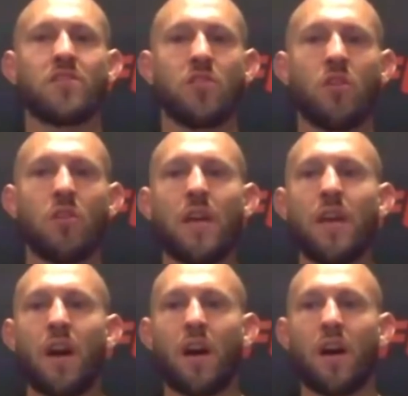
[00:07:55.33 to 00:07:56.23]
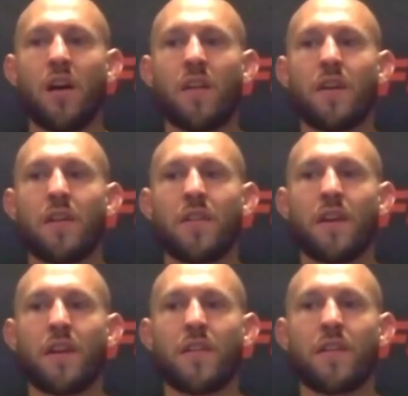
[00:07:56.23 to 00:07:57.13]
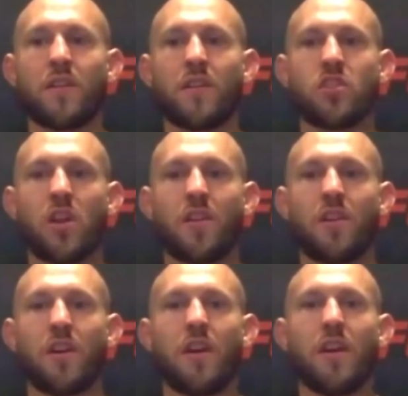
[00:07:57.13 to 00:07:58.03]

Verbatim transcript: You know, uh, they're they're they're trying to